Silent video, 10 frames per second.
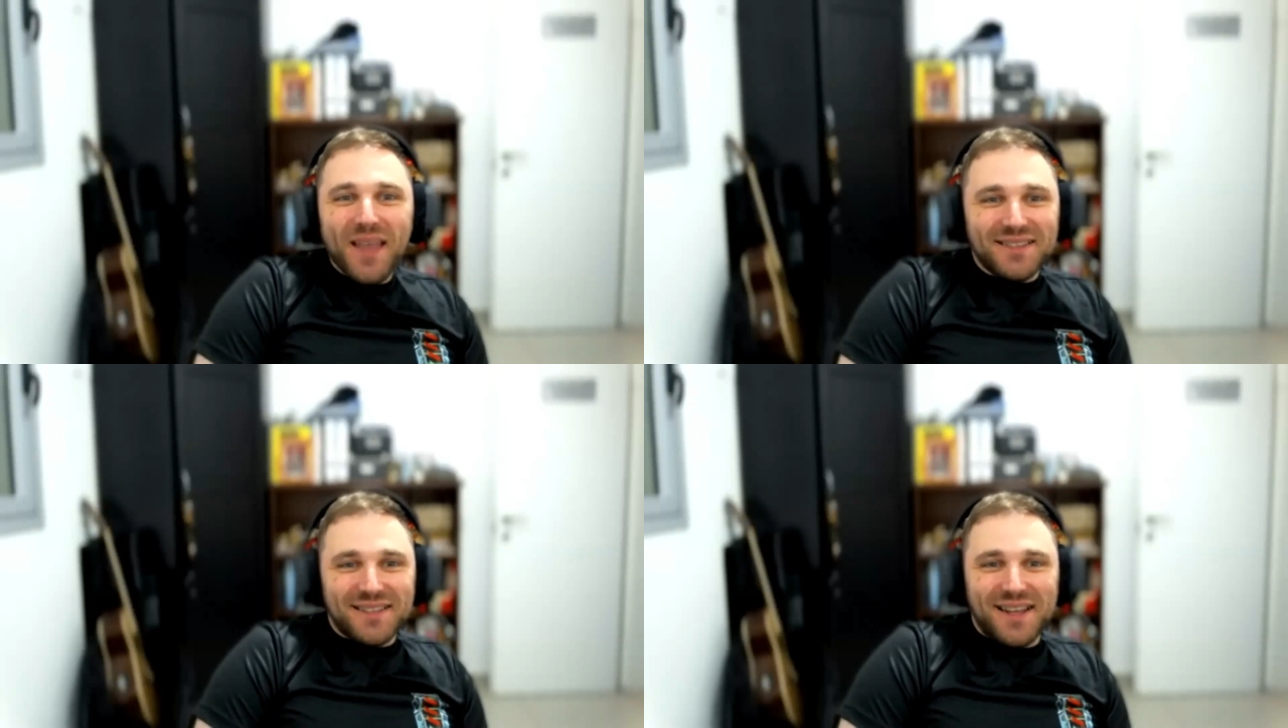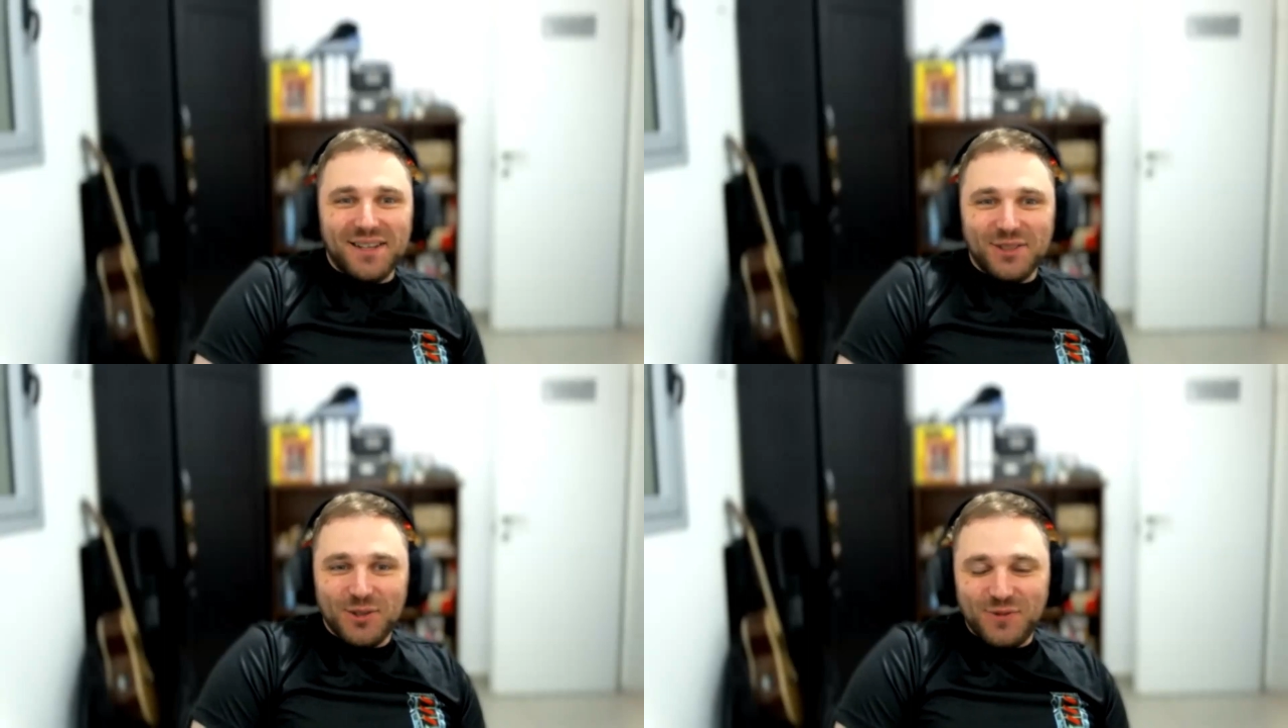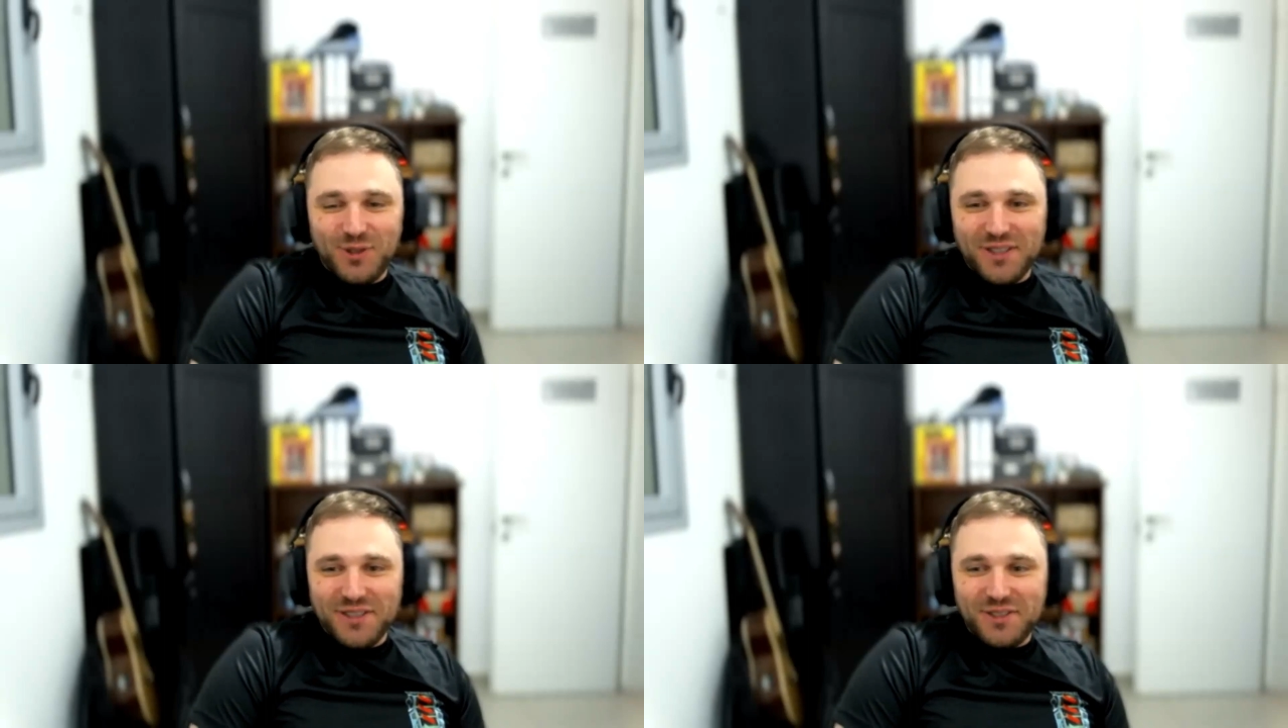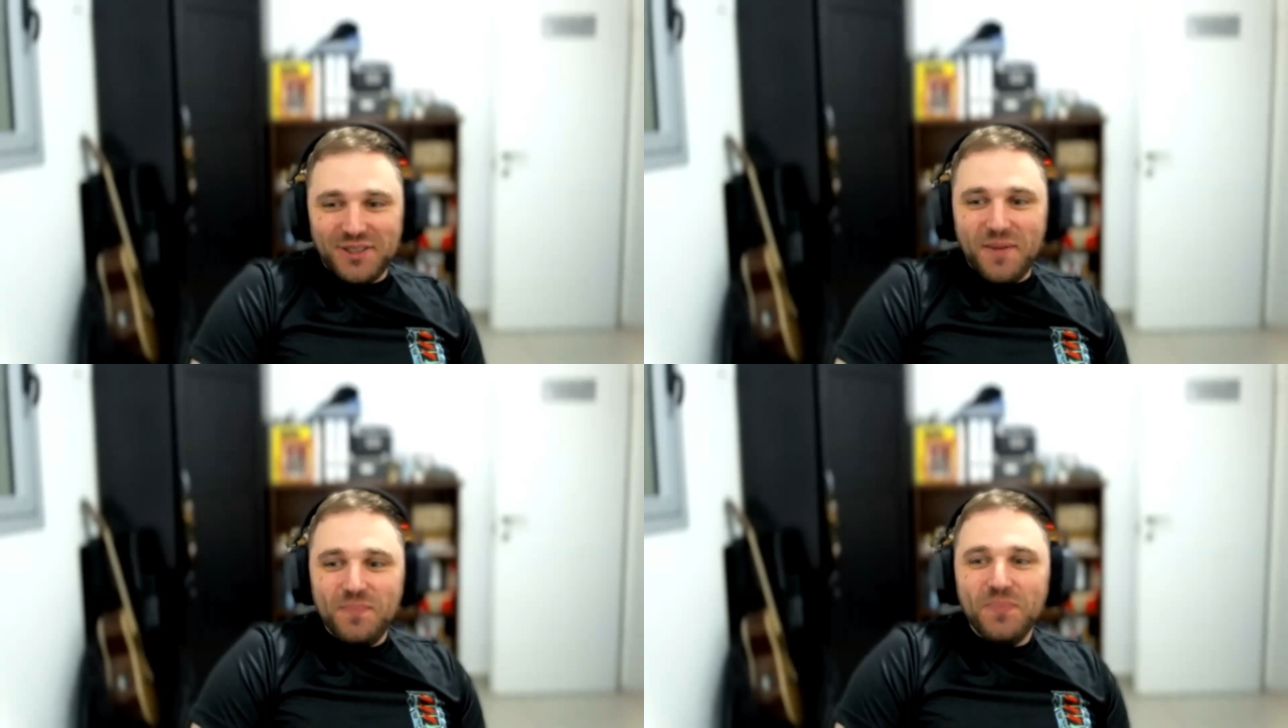That's an anecdote for another
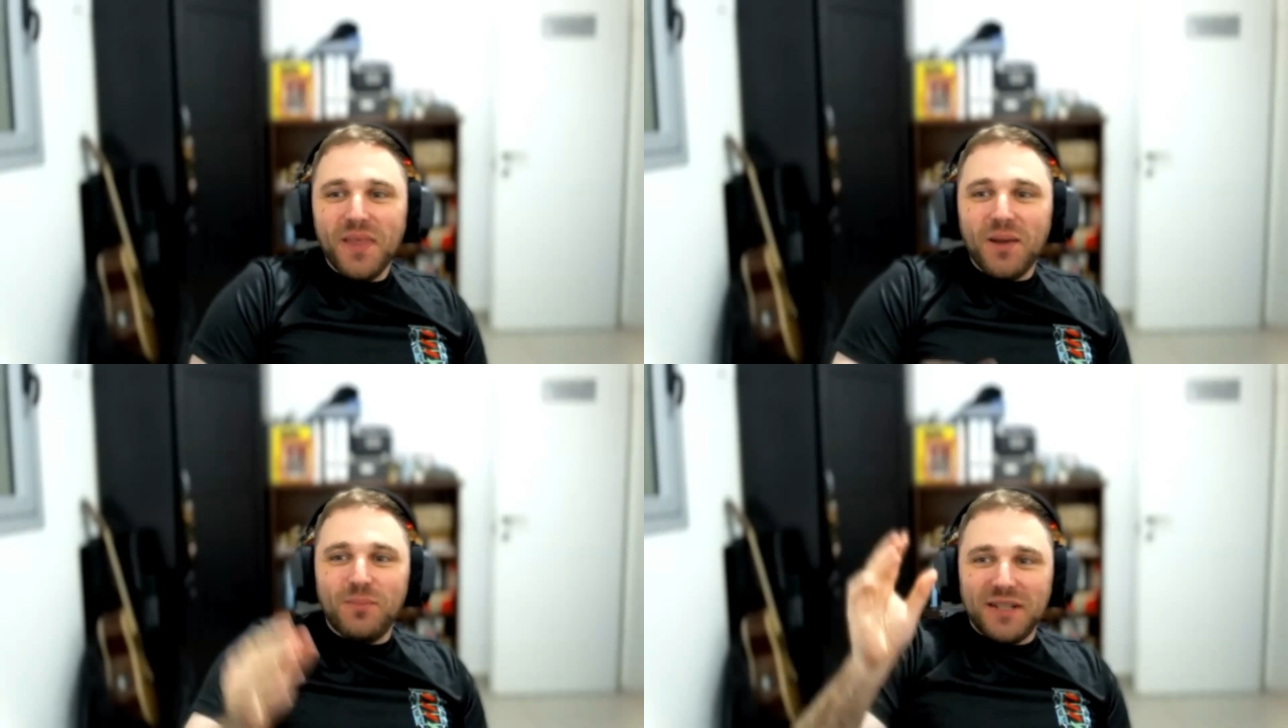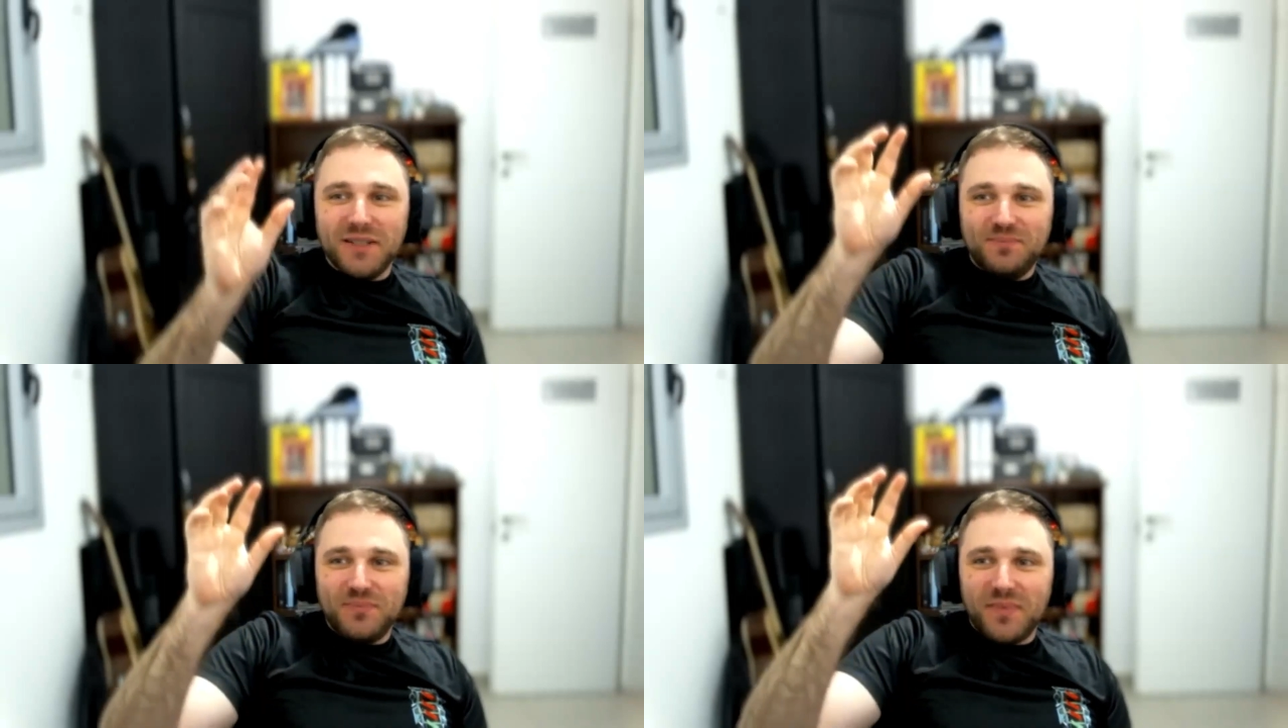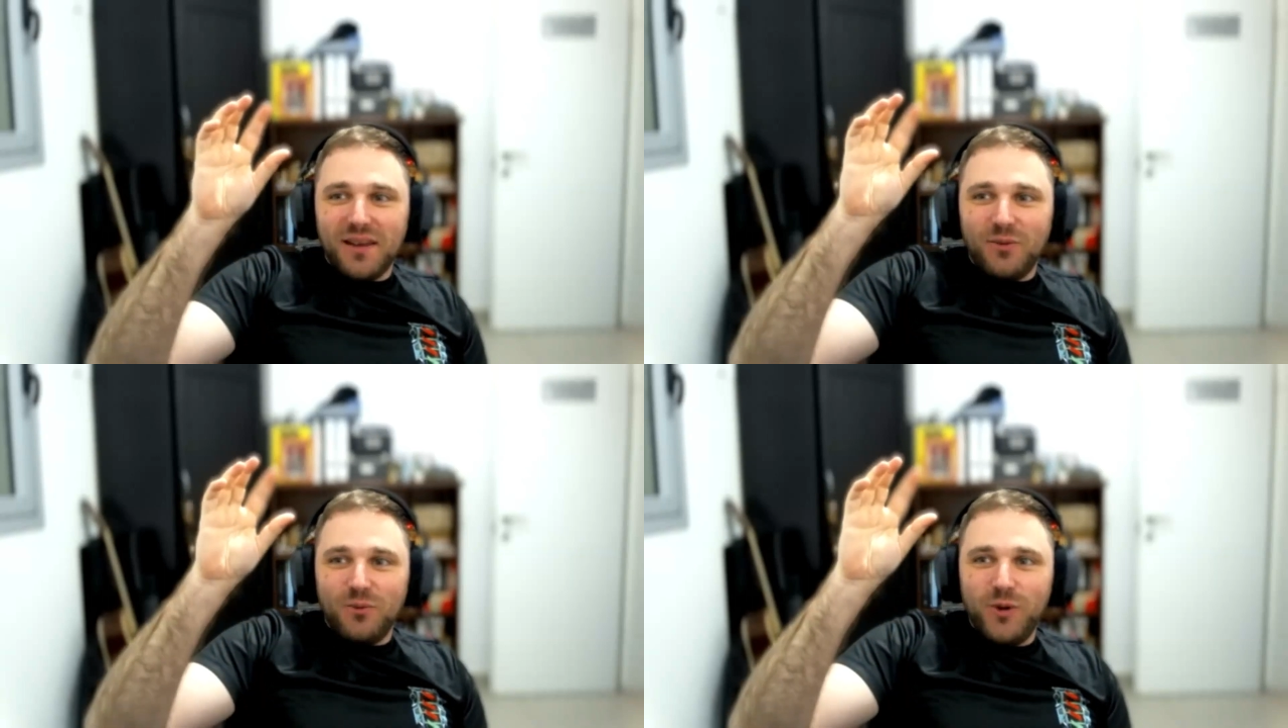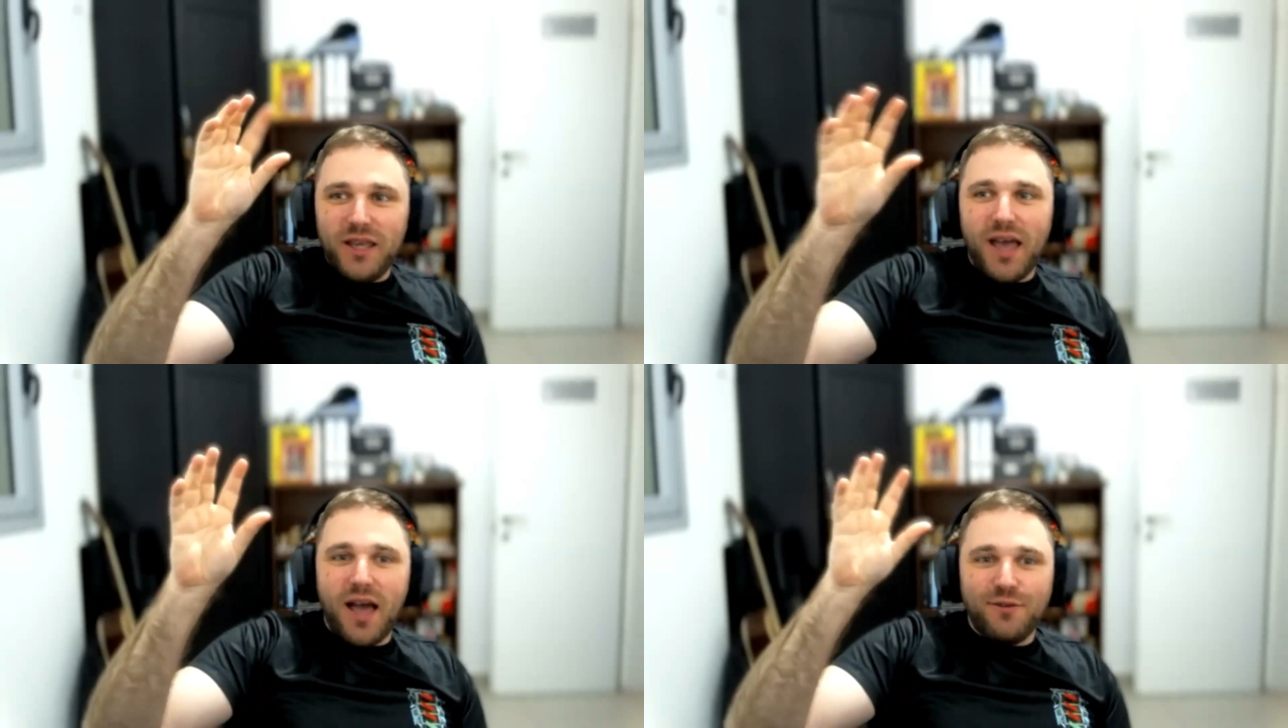day. But
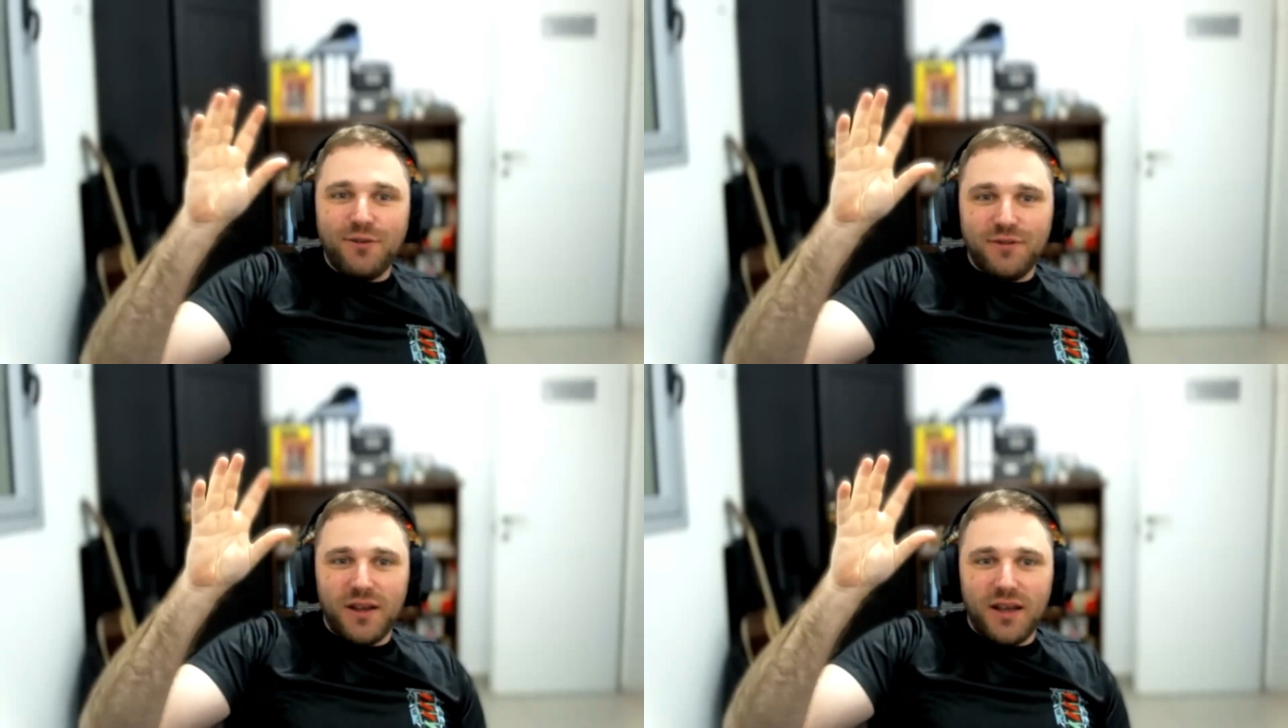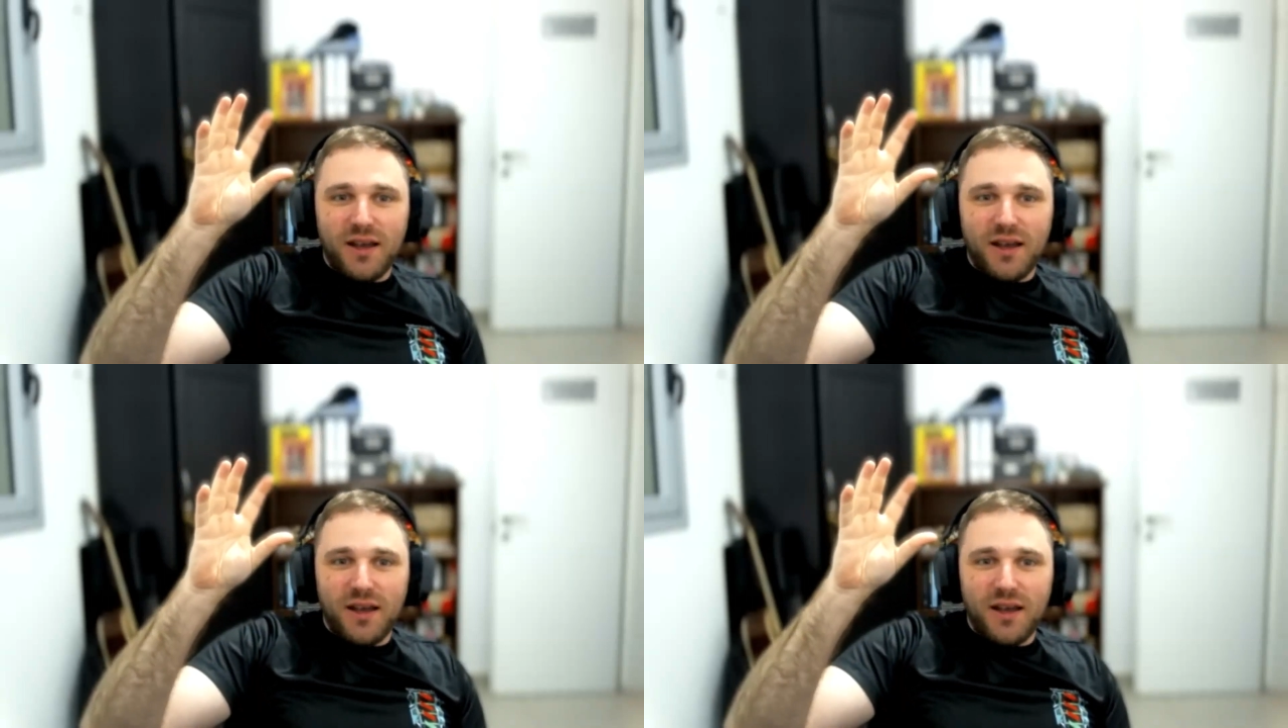we have